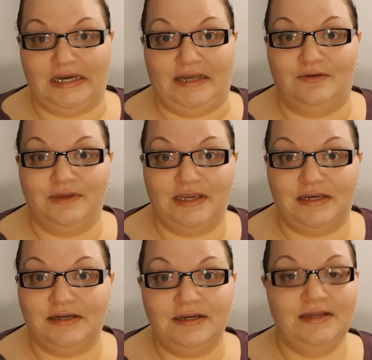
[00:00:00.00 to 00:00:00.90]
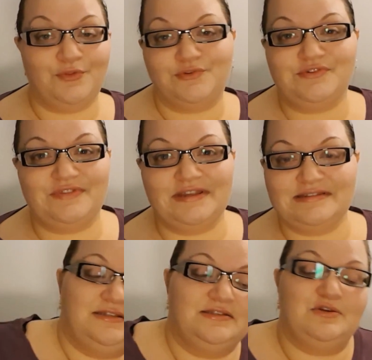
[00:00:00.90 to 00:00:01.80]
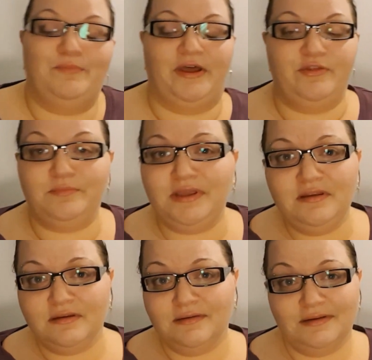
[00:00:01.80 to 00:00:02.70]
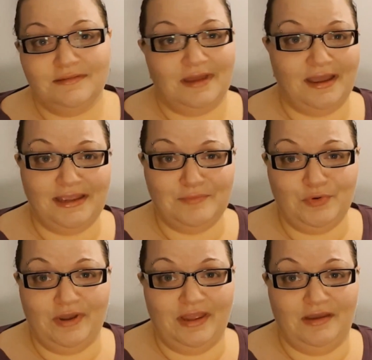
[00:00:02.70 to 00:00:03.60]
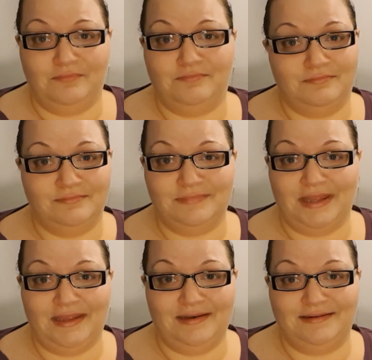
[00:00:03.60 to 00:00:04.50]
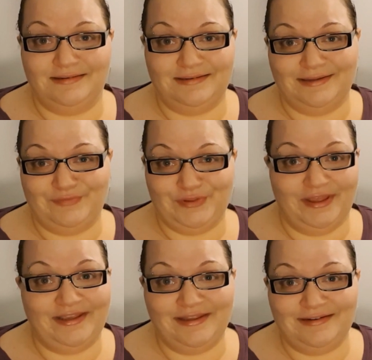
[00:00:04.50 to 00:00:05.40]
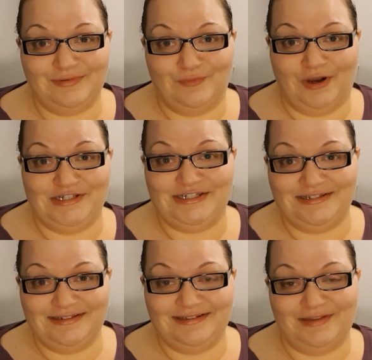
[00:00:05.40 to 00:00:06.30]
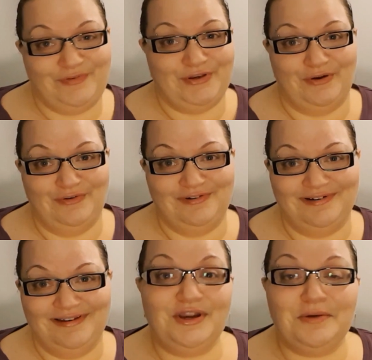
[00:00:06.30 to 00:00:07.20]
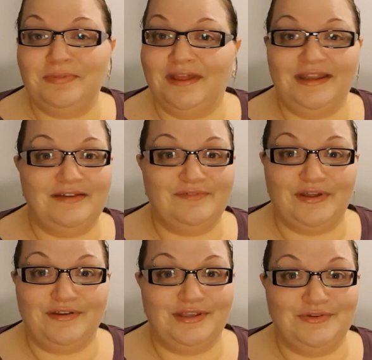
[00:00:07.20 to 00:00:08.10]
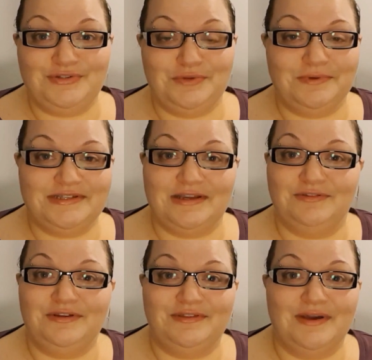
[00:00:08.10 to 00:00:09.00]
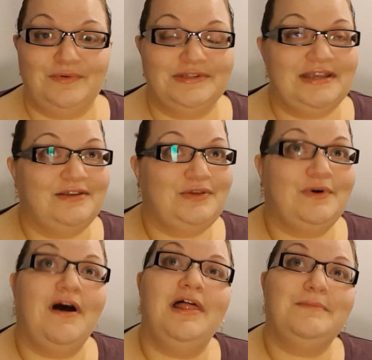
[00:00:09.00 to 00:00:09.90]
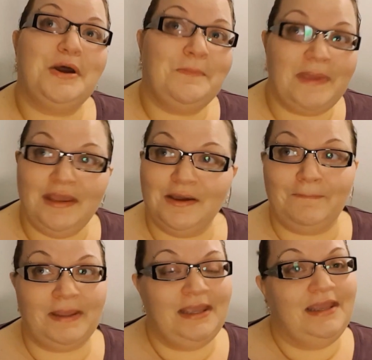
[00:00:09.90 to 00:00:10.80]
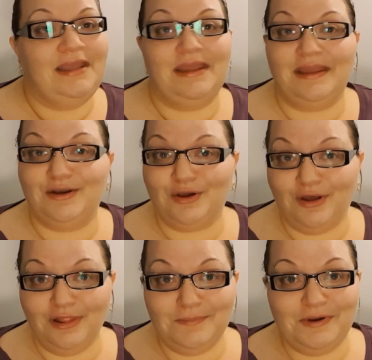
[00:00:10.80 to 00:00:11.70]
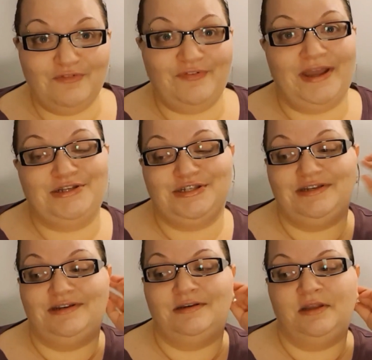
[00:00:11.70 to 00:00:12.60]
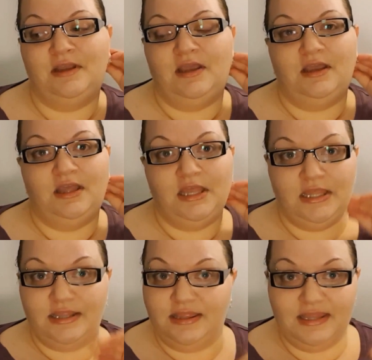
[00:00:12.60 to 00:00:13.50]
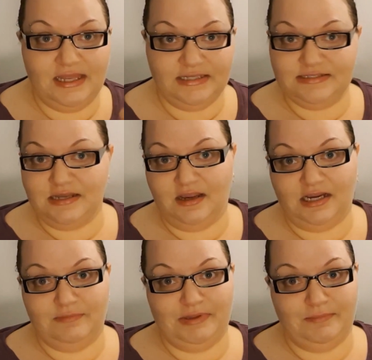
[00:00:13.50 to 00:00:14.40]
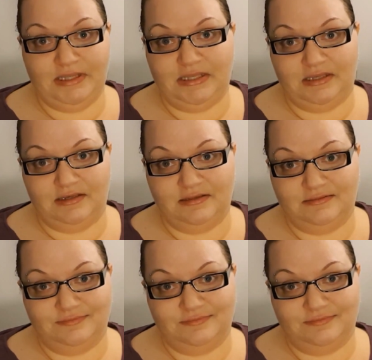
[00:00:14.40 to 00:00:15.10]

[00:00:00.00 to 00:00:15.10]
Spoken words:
I don't care. Those are things that just don't bother me. I am who I am, and if you like it, watch it. If you don't, there are plenty of other YouTubers out there that will tell you all about makeup and all about fashion. That is not going to be me.